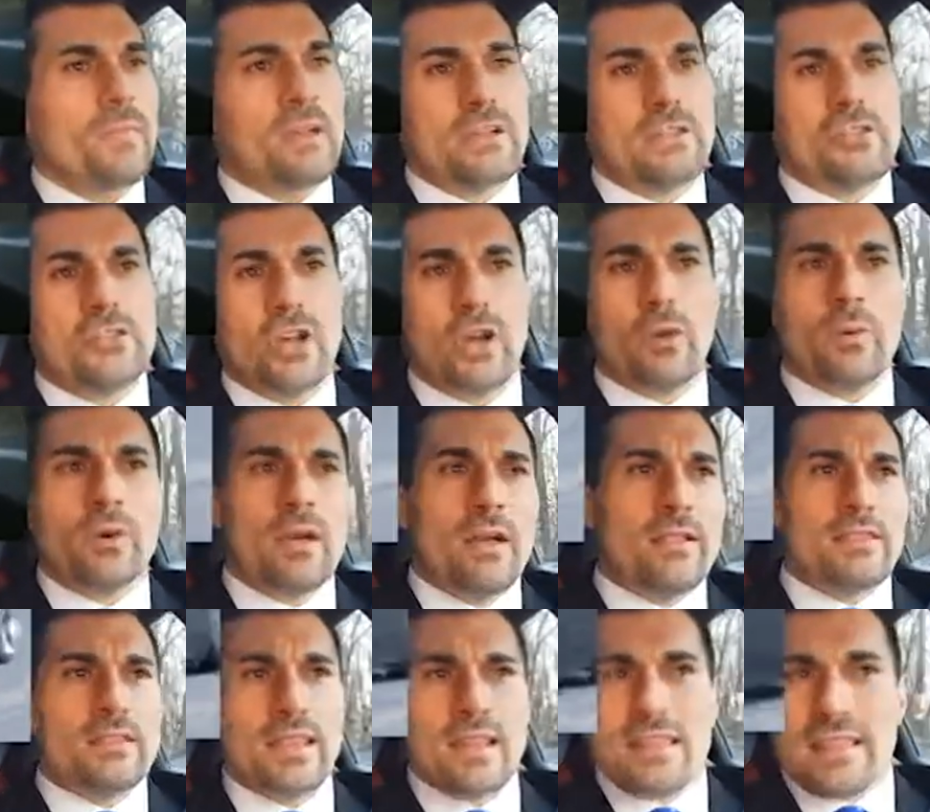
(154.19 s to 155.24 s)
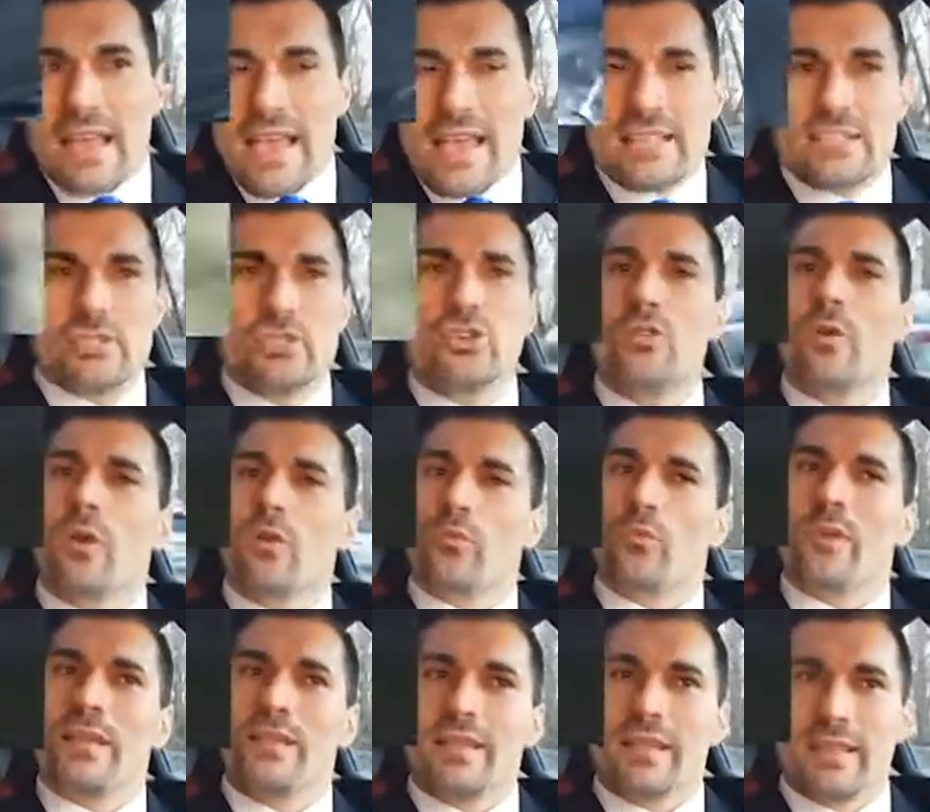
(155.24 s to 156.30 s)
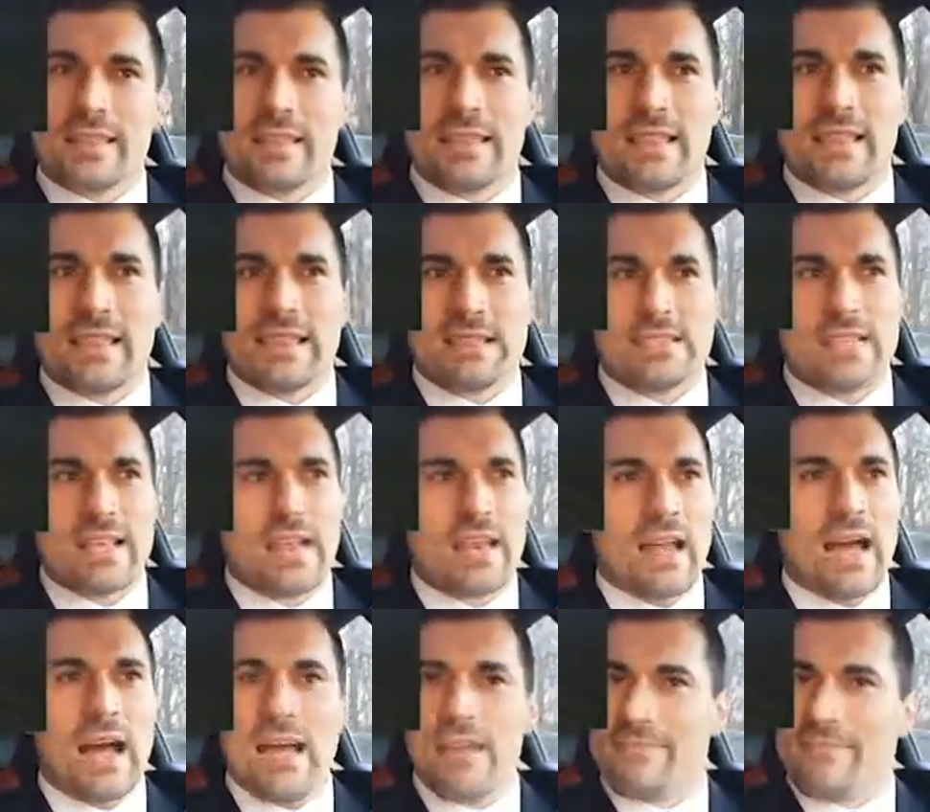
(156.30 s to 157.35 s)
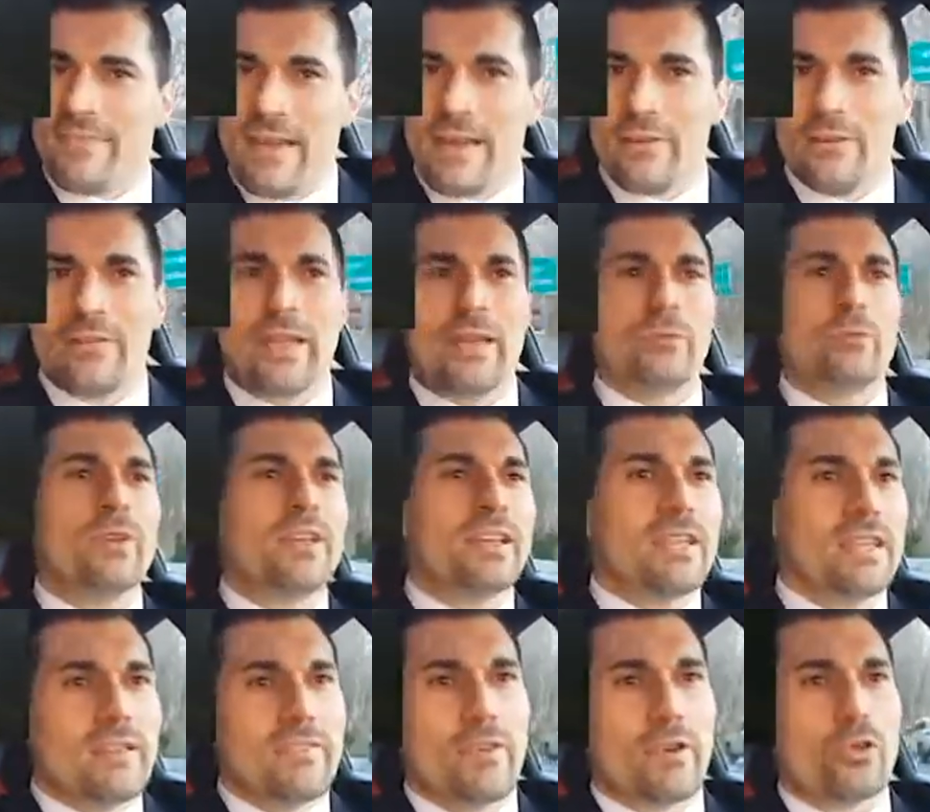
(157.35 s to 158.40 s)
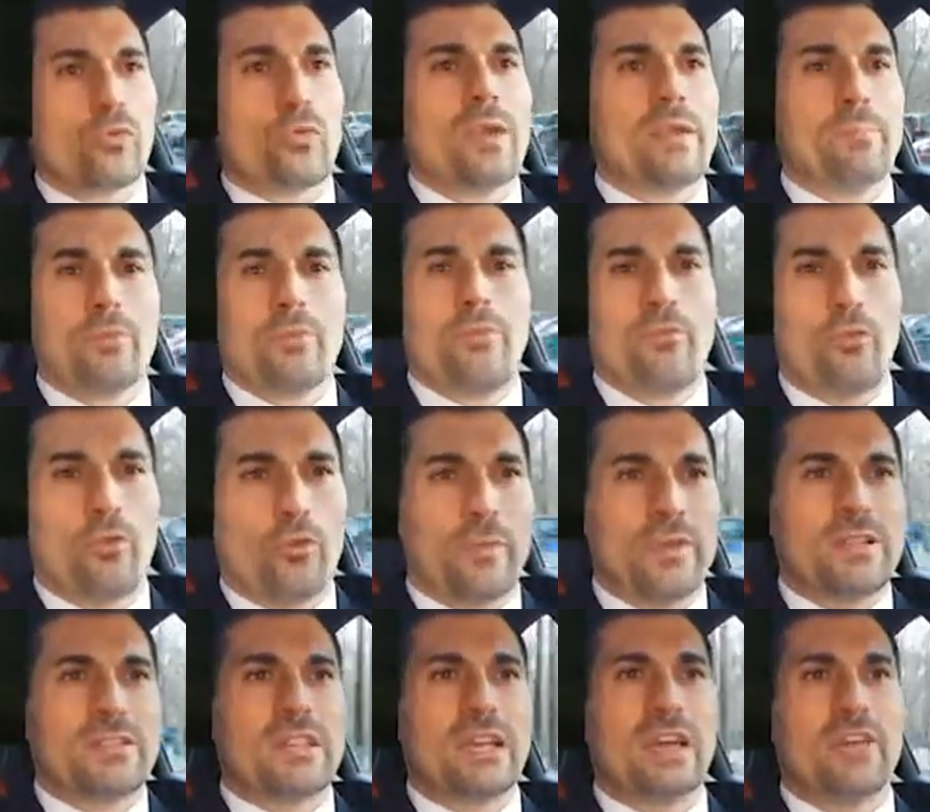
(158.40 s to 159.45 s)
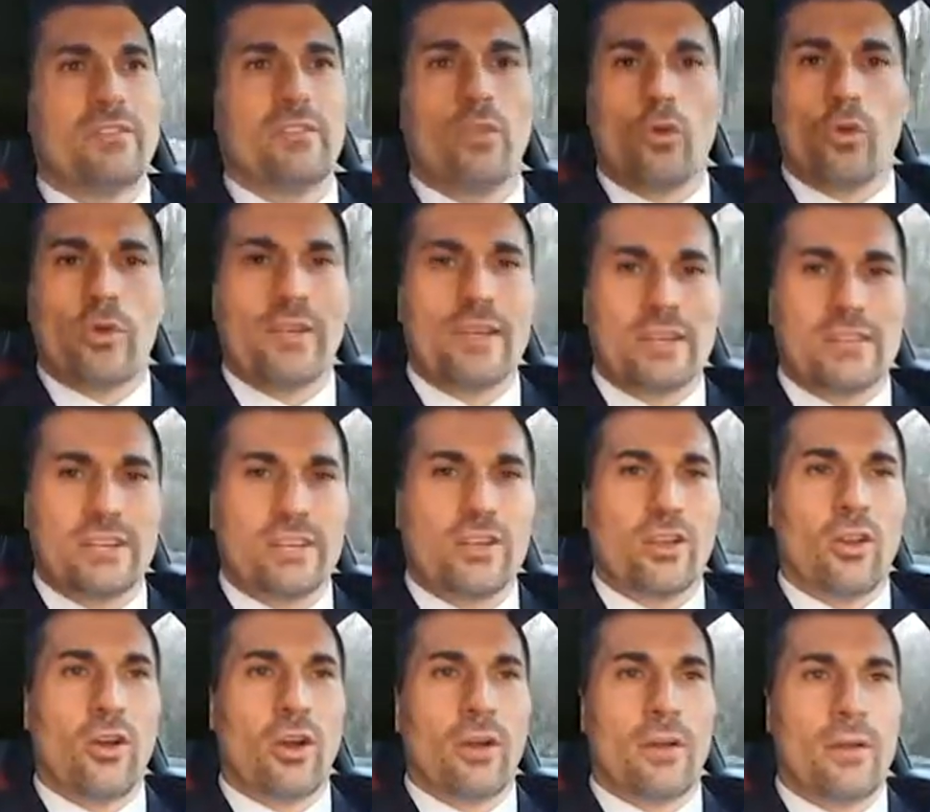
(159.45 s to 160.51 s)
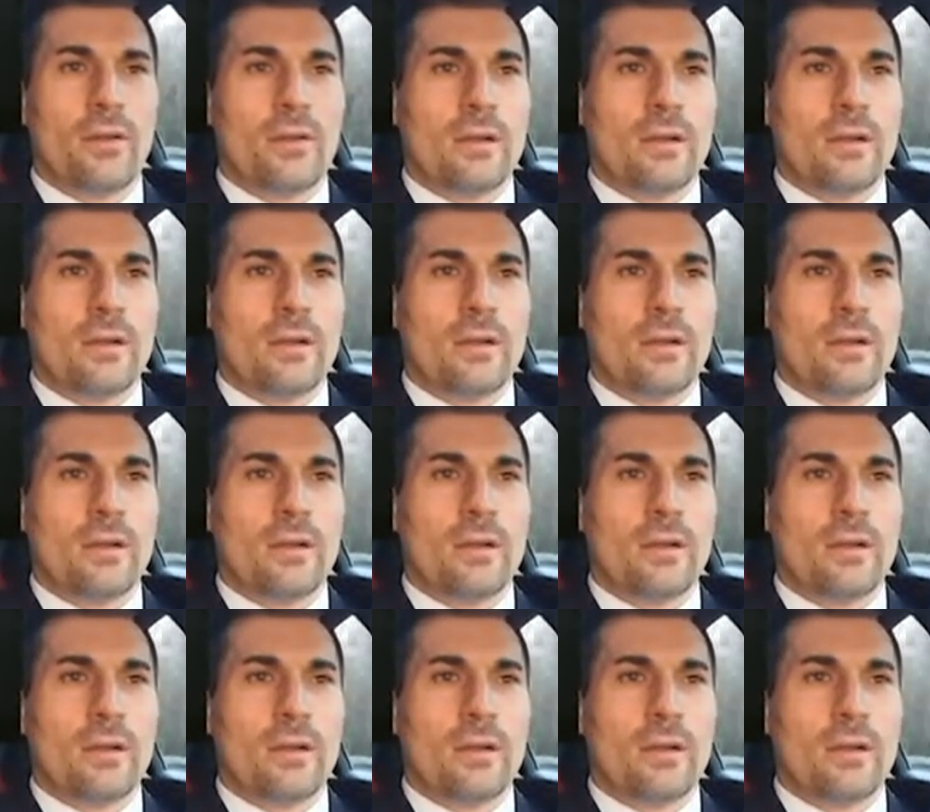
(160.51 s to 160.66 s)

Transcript: So the last two are really the things that I found that really give a great performance kind of oriented car.